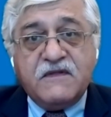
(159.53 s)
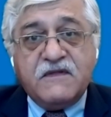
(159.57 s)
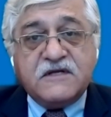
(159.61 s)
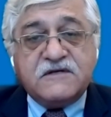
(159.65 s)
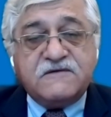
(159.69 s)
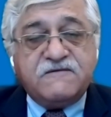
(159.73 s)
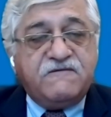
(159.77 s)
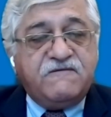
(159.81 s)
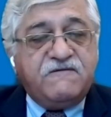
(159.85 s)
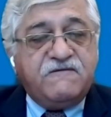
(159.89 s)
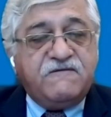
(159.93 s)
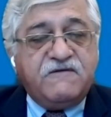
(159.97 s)
it's
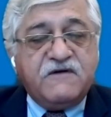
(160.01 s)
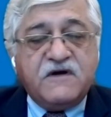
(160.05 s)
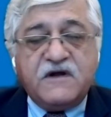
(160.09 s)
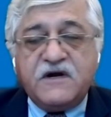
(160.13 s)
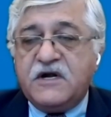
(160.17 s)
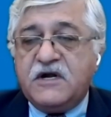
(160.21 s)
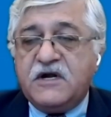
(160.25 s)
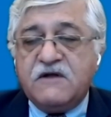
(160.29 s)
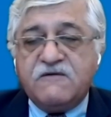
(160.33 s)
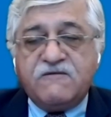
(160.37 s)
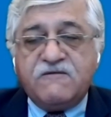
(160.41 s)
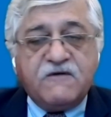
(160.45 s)

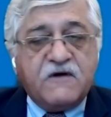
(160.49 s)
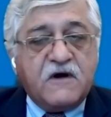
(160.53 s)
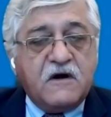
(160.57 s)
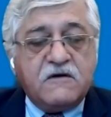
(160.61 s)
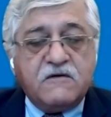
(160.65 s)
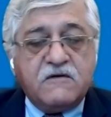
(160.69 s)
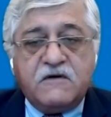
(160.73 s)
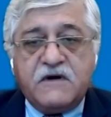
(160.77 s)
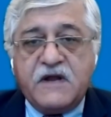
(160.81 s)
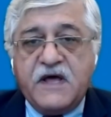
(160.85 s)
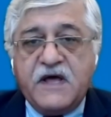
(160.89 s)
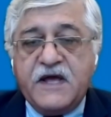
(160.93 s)
very difficult
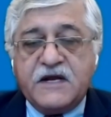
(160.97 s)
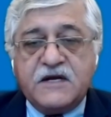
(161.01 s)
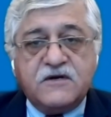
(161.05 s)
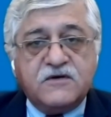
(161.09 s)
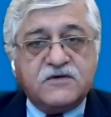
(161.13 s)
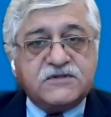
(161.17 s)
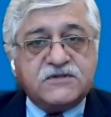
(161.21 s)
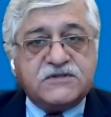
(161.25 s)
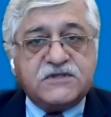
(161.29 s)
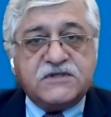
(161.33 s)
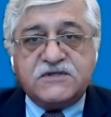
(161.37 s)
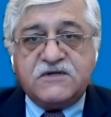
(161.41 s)
to
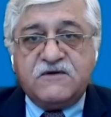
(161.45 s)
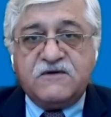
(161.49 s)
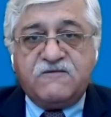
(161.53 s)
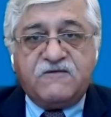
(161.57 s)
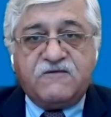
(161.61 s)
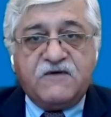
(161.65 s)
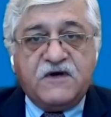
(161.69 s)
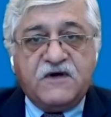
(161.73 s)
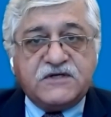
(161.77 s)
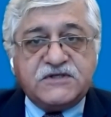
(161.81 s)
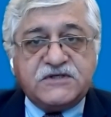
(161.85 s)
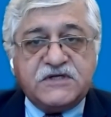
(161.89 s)
diagnose this
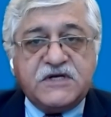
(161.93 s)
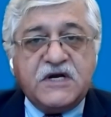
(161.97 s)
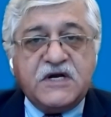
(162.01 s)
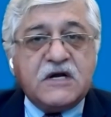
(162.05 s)
infection.